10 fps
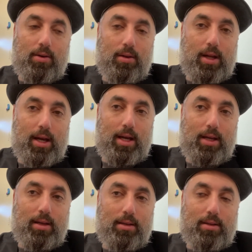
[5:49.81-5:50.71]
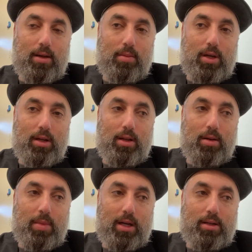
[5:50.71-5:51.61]
coli,
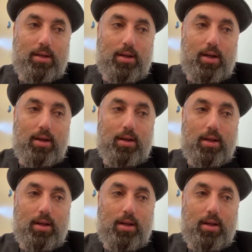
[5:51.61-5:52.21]
salmonella, bacteria,